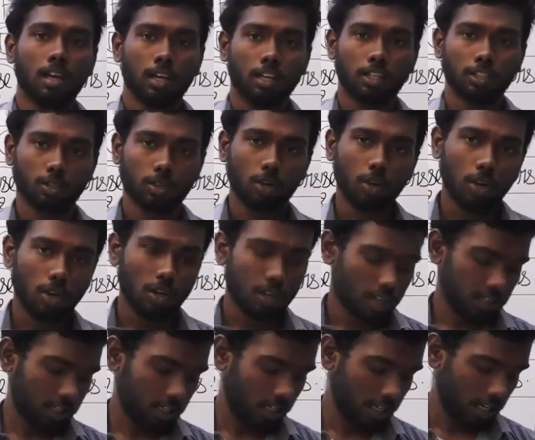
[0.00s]
So
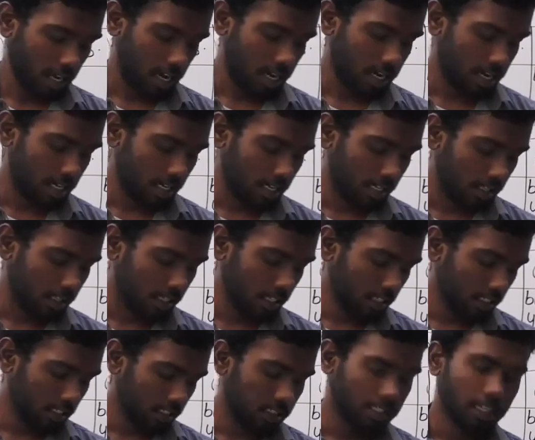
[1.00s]
and
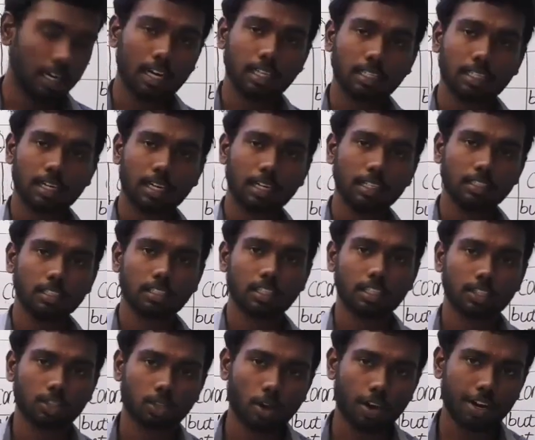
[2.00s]
this third sentence
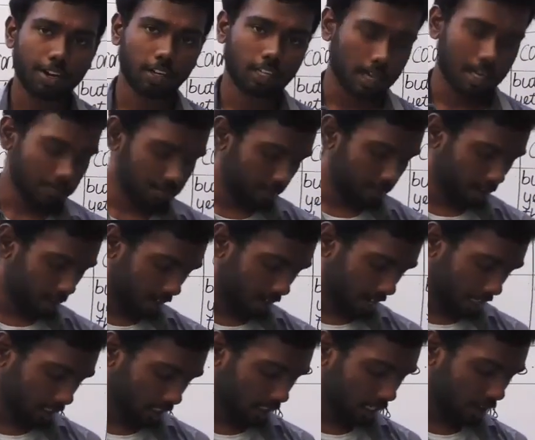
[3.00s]
is going to come
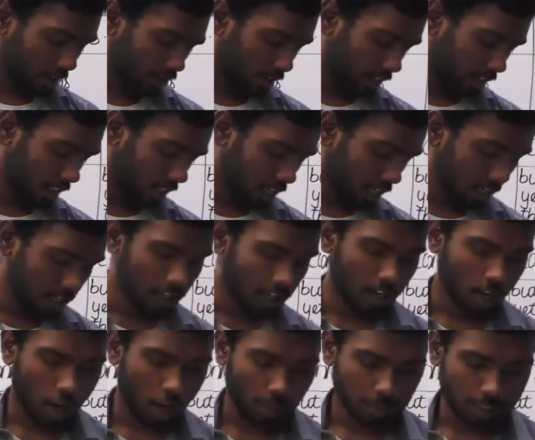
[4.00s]
next after the
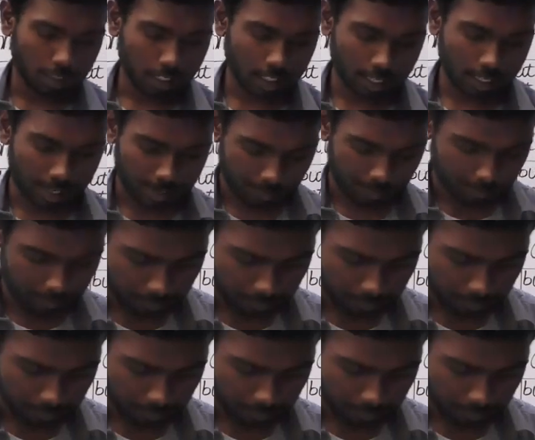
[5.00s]
option A.